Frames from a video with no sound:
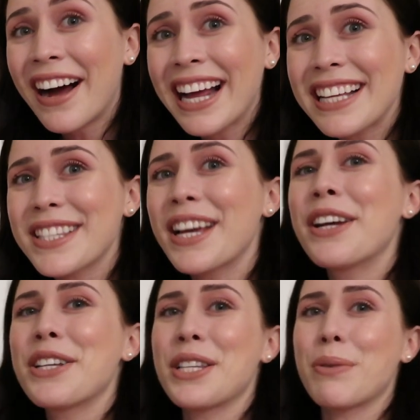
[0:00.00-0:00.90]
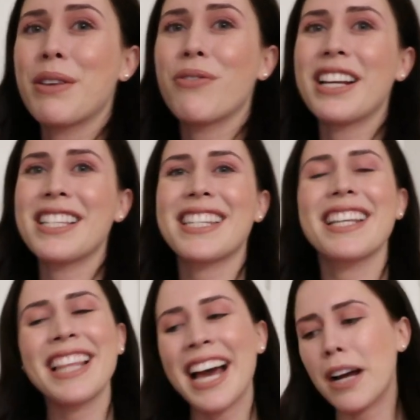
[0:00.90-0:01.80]
eyes. So we
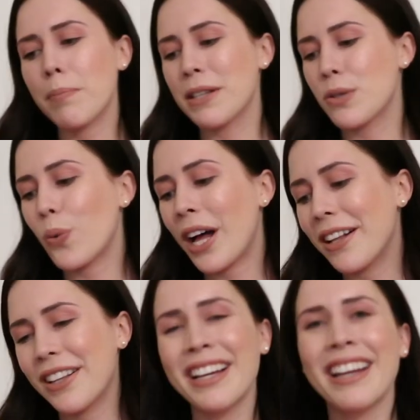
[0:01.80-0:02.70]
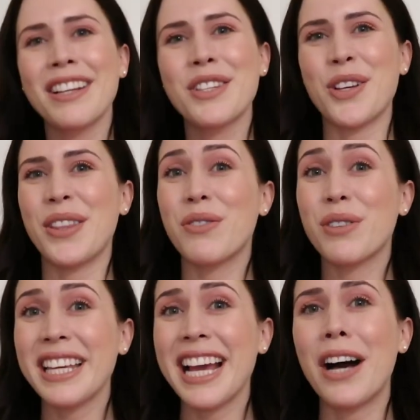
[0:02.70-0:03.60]
fixed that up as well. So they're
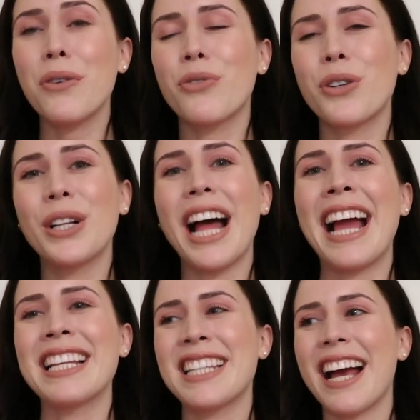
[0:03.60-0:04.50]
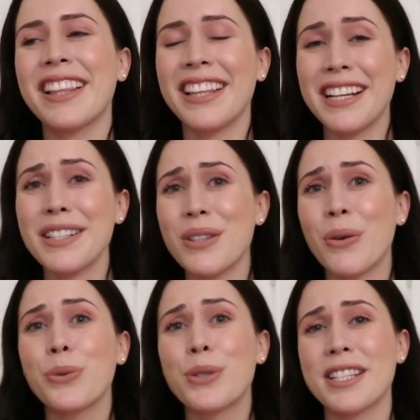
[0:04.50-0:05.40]
really helpful. And I think it's
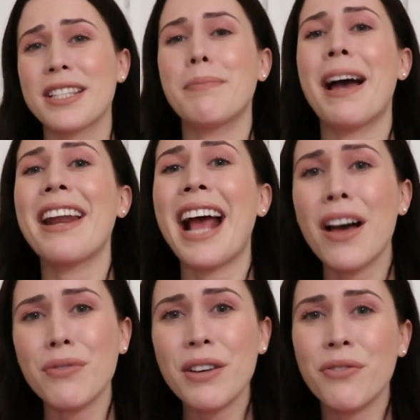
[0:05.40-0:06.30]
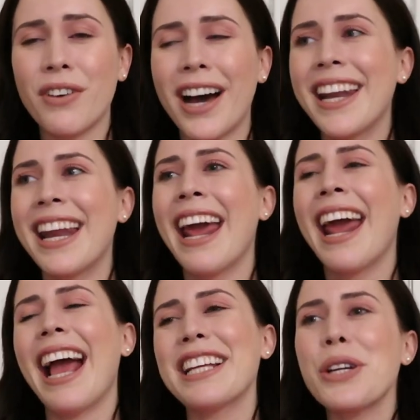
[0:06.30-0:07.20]
all just about having fun
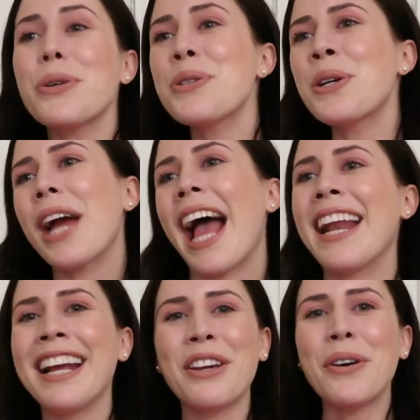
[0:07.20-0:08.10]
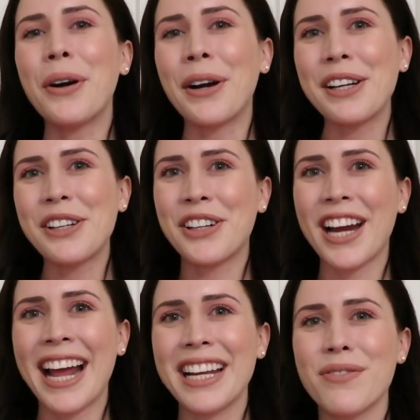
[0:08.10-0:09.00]
and also adding your own
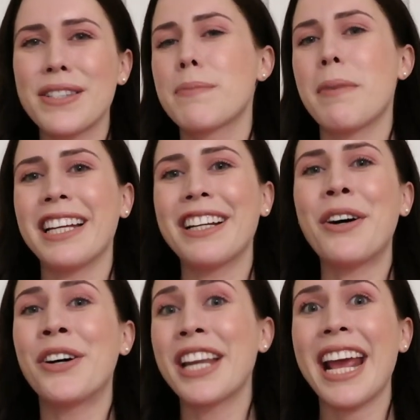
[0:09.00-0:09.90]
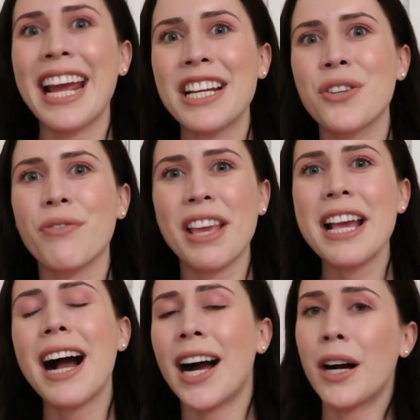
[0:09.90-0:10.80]
creative spin on each of
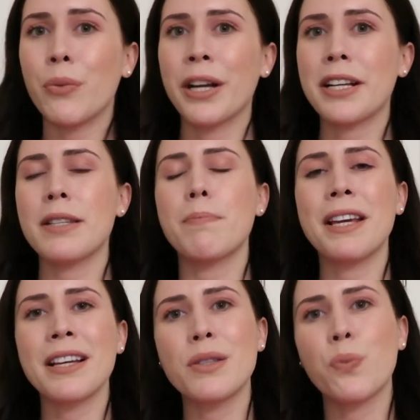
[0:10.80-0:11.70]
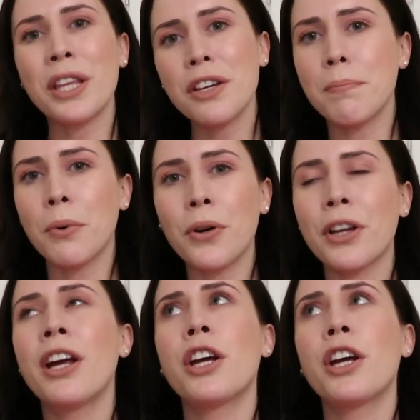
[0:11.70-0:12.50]
the artworks. Because when you book